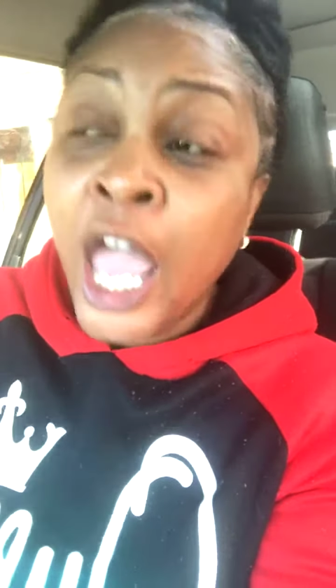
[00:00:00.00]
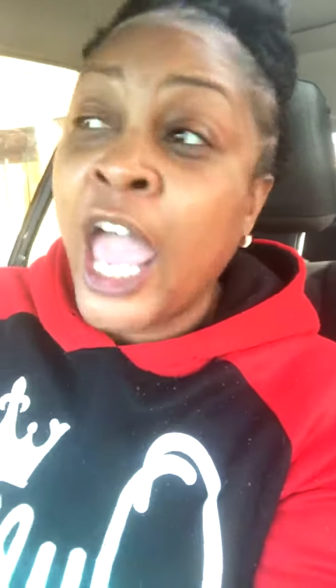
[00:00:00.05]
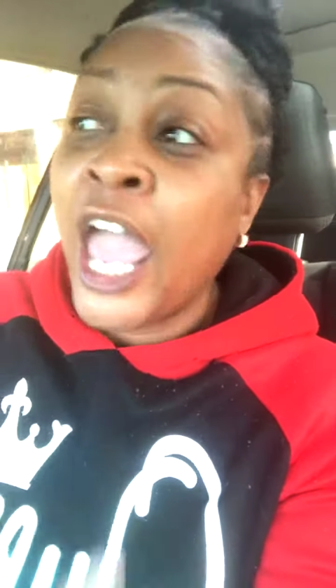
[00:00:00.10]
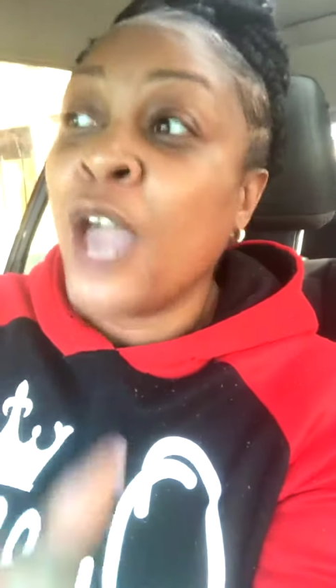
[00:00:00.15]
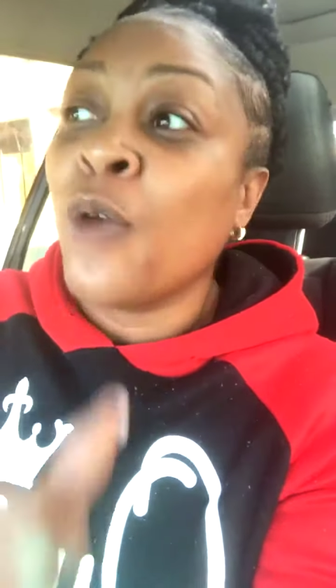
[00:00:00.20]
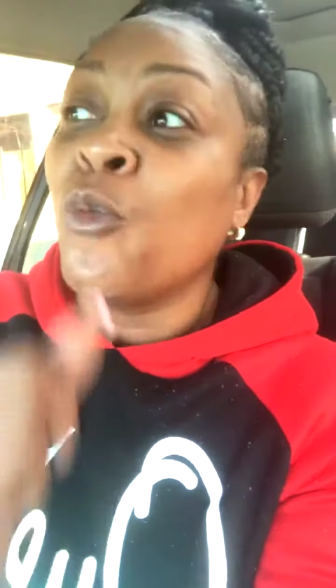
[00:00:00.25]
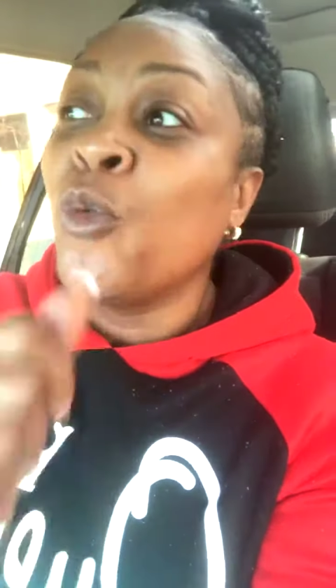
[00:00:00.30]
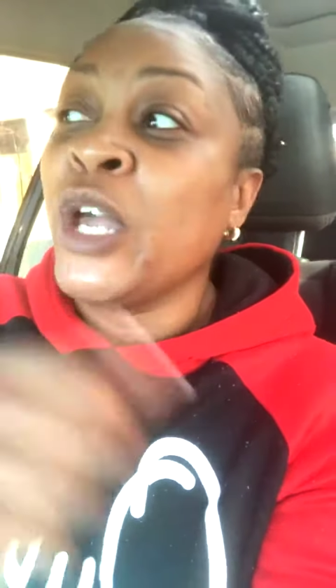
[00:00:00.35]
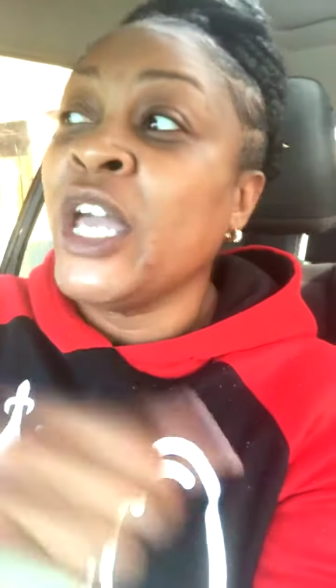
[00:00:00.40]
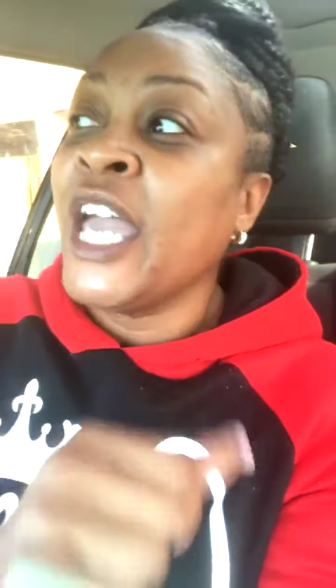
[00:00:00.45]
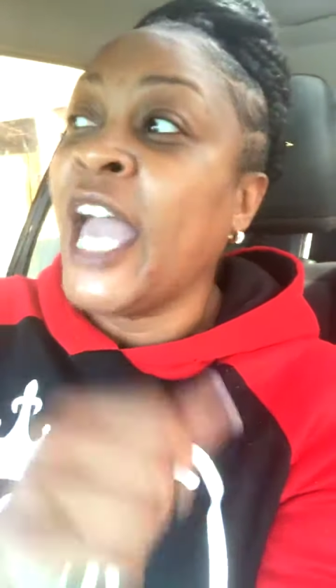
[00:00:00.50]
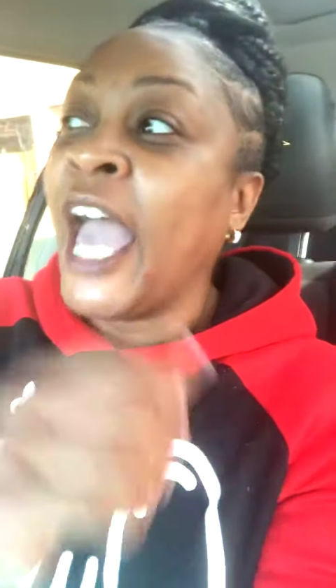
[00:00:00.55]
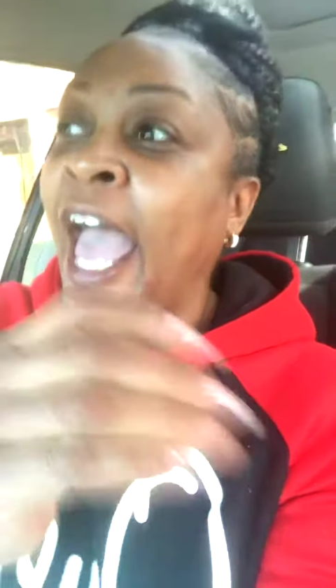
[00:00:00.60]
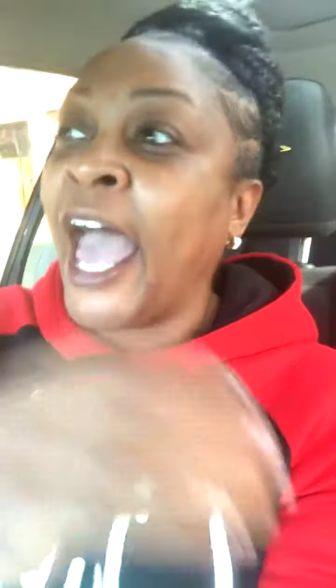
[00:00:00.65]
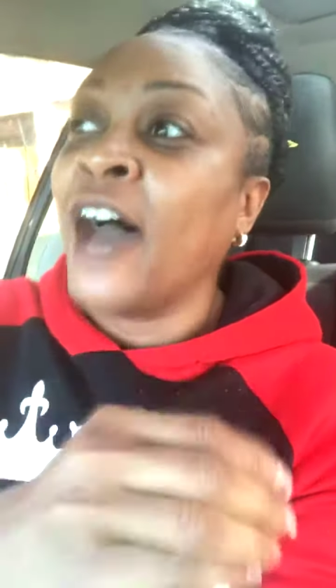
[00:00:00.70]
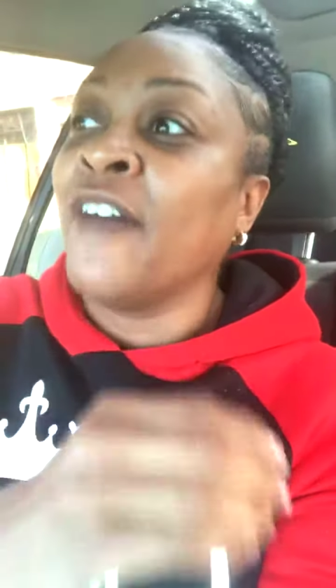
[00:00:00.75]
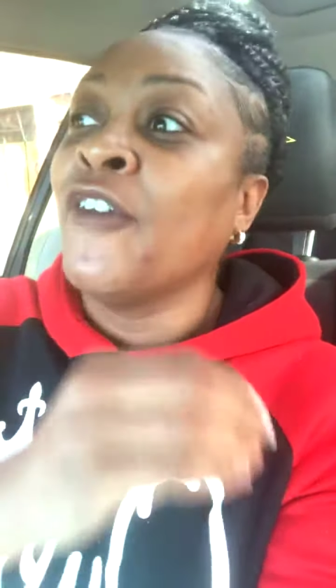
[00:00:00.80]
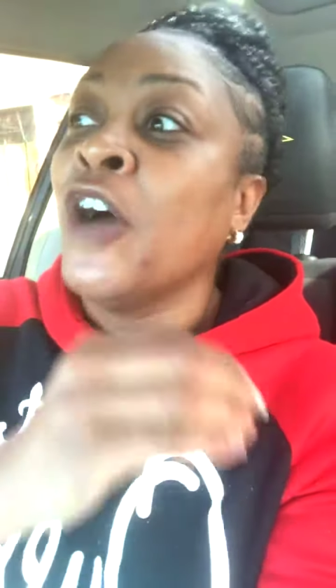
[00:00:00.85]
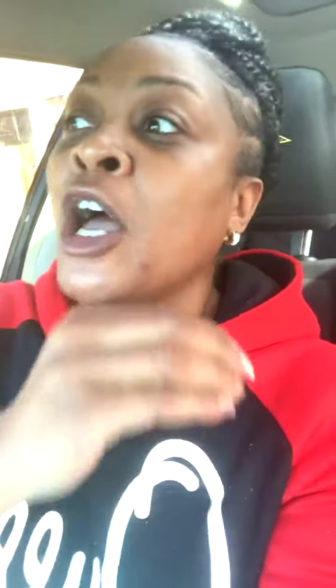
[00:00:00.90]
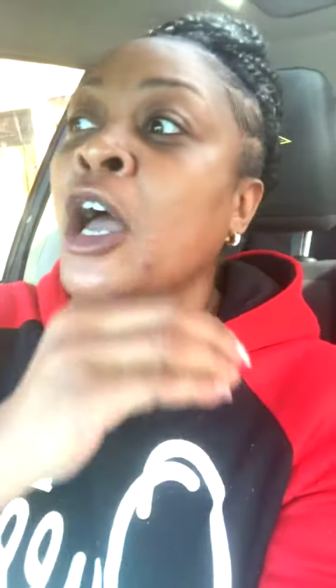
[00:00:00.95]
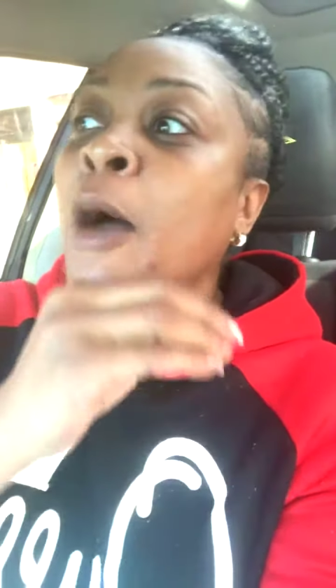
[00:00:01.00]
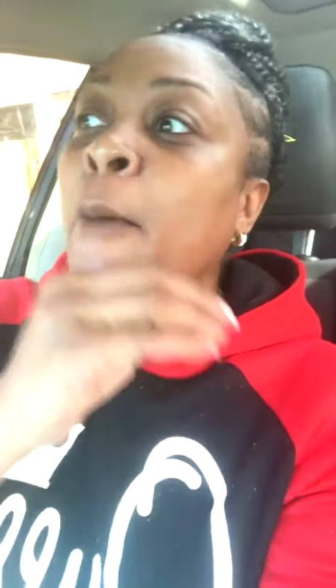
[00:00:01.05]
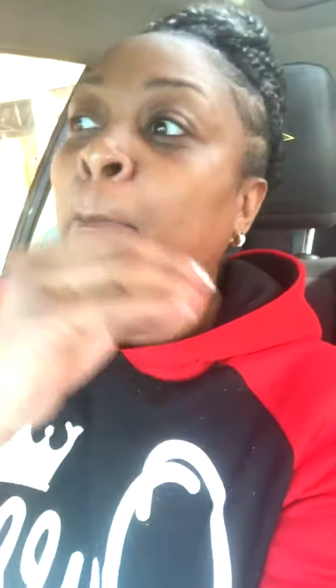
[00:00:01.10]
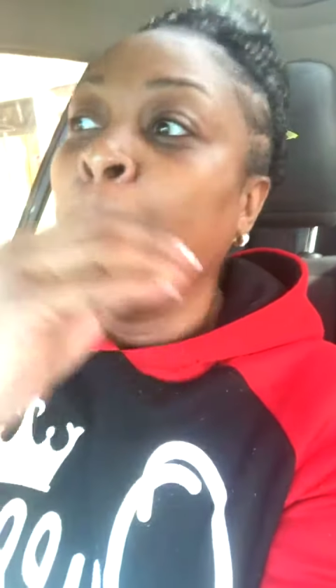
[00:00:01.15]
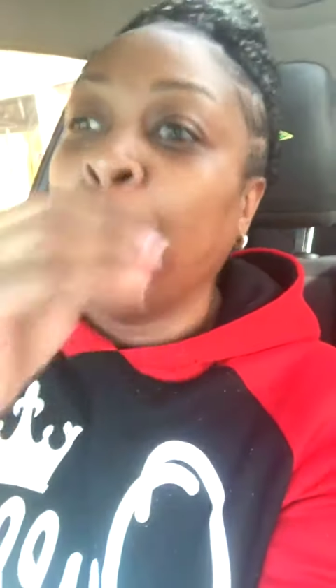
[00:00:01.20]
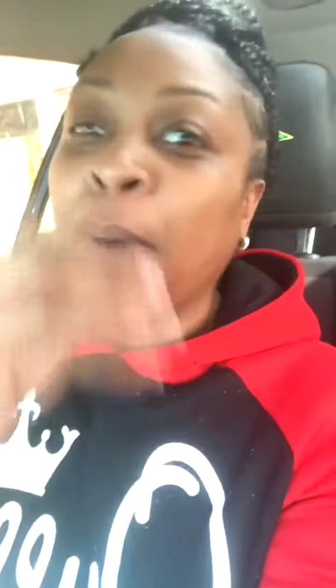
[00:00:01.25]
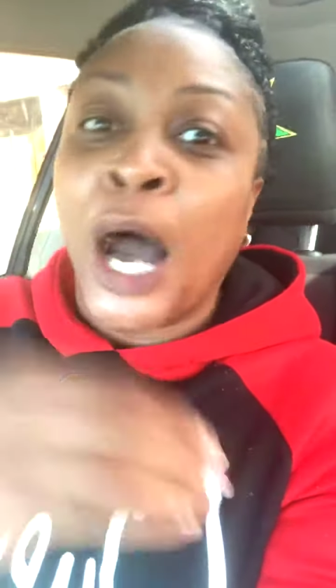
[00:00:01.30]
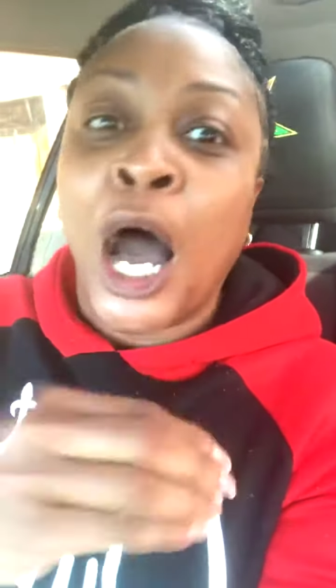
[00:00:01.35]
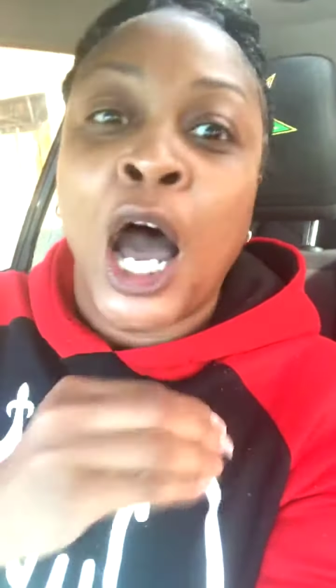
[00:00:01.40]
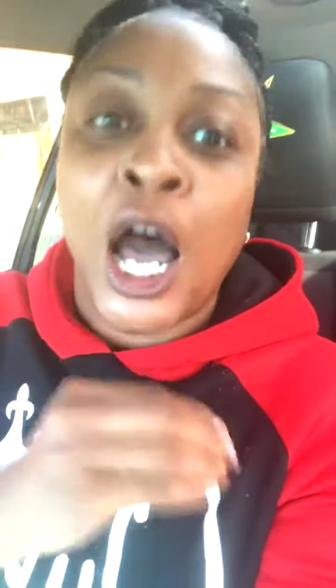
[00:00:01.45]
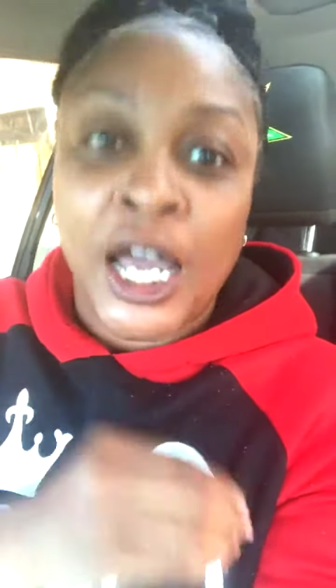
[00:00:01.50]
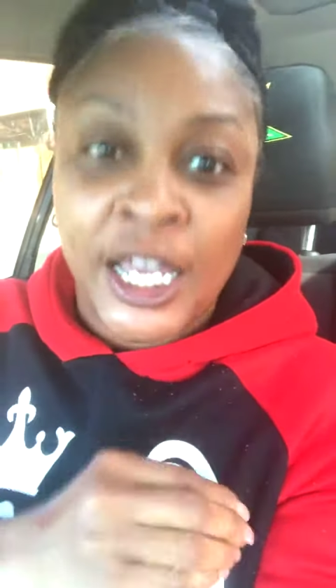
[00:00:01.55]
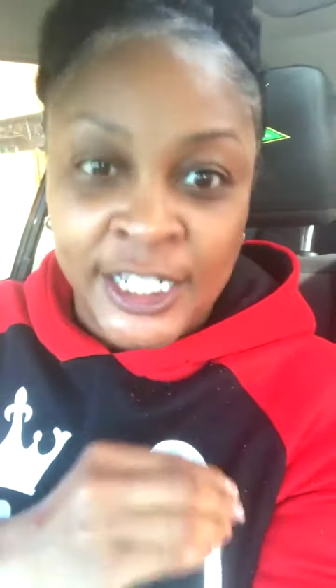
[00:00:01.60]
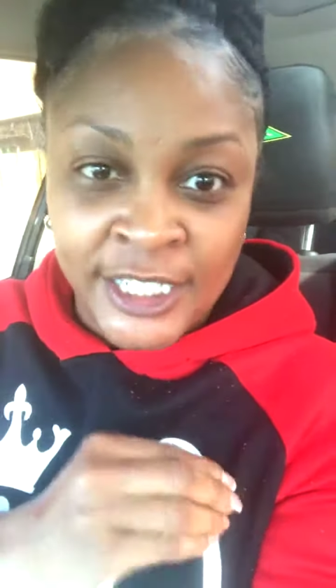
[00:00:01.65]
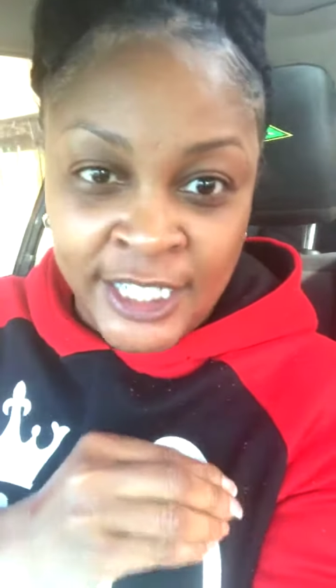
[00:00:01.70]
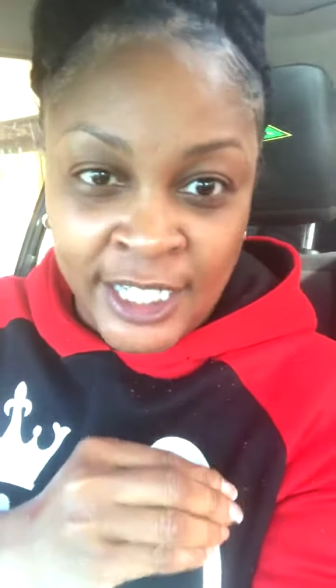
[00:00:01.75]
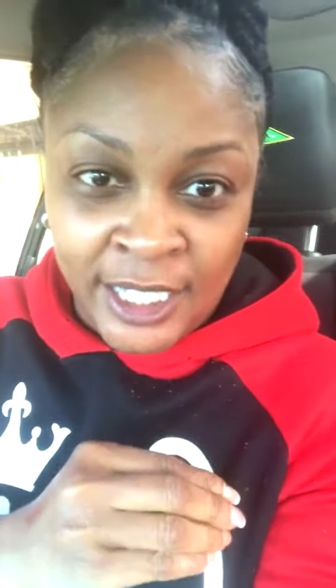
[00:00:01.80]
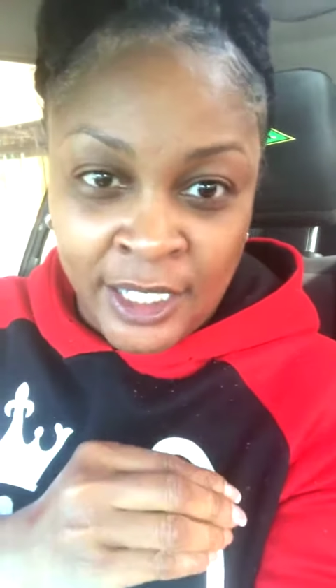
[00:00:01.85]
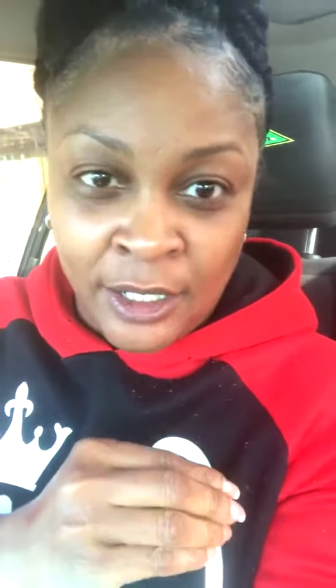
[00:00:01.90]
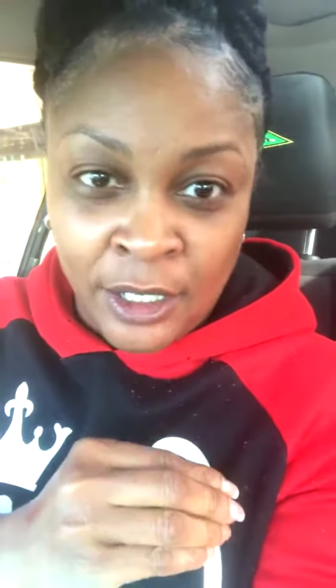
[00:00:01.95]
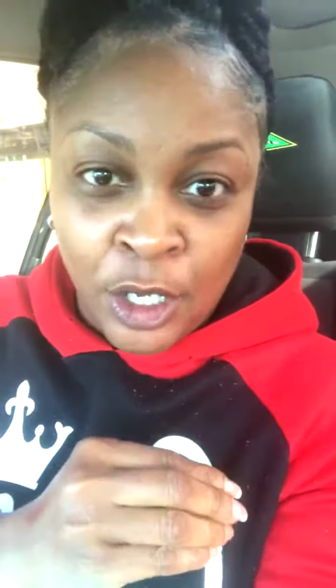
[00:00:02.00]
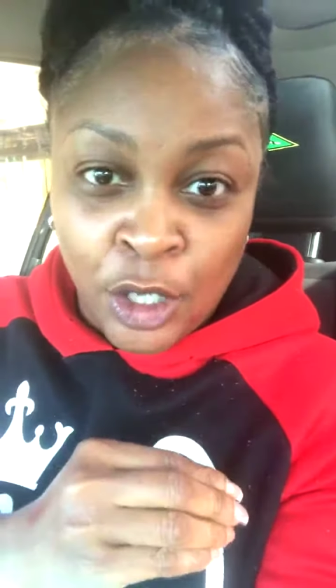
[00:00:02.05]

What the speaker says: and we have bonded